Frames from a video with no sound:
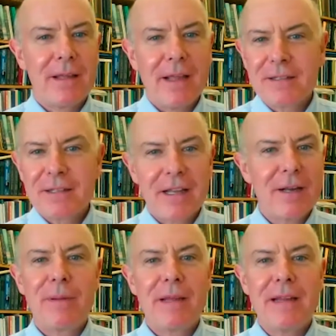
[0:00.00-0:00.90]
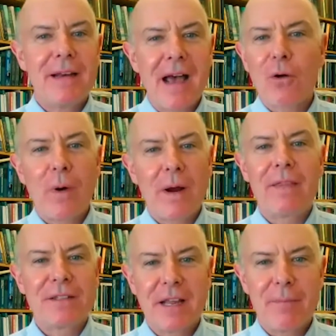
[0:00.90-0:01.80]
Yes, they can be not quite
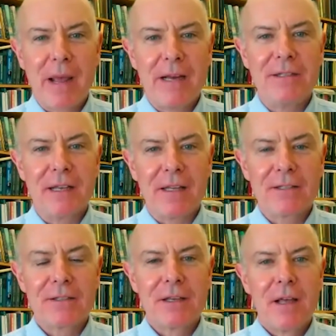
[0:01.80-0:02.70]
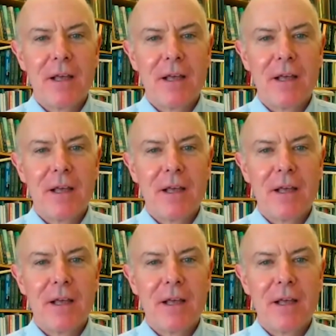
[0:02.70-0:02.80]
on the same page as us.